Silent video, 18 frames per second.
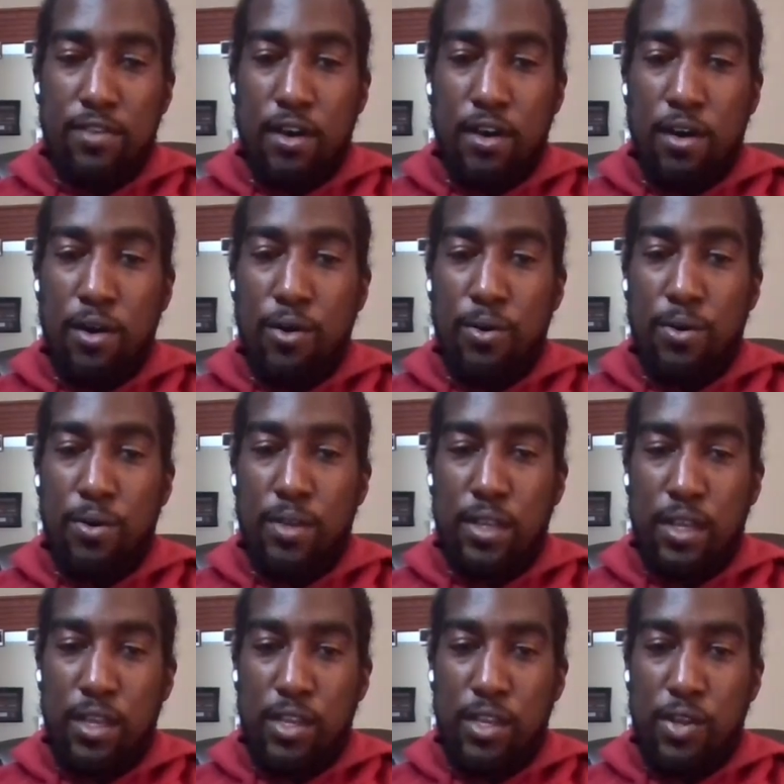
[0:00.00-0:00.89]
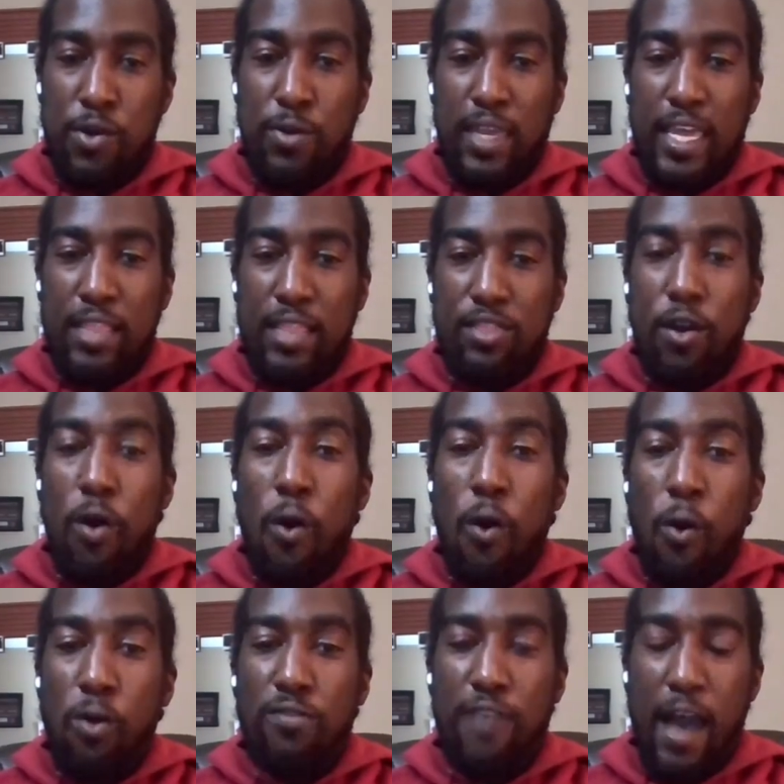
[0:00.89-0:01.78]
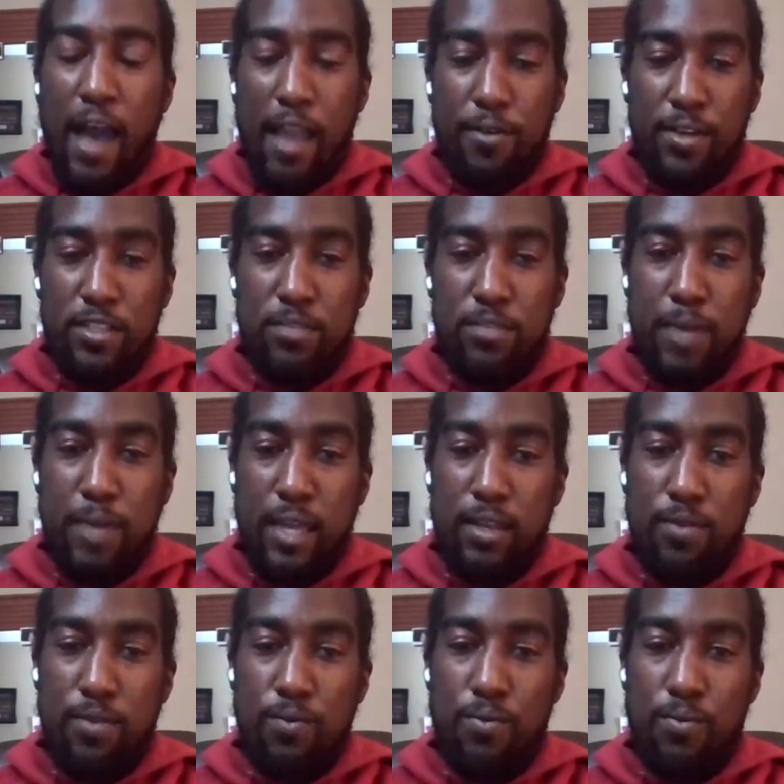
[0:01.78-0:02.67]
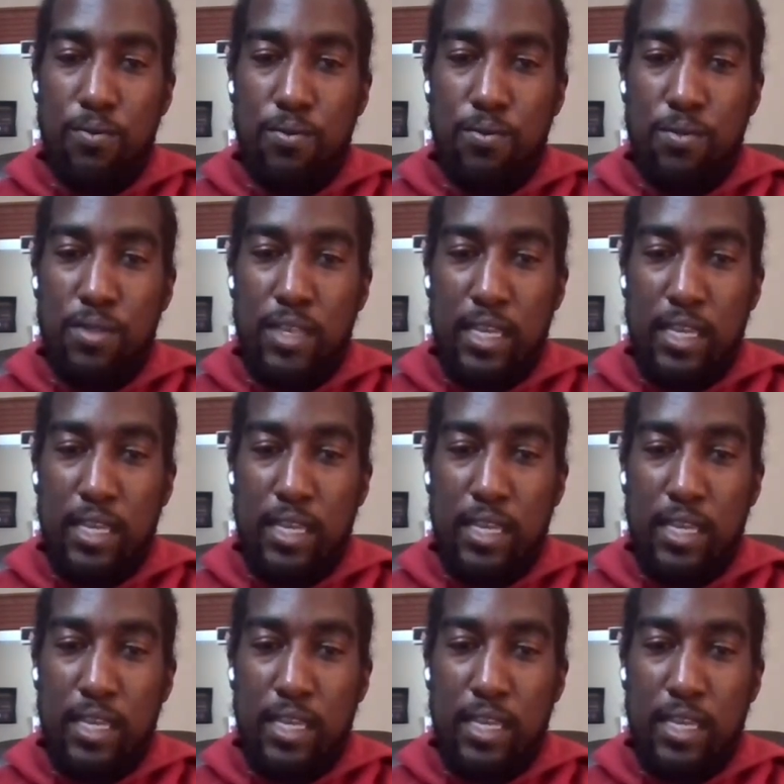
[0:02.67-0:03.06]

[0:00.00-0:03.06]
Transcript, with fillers: And so you don't get the whole virus, but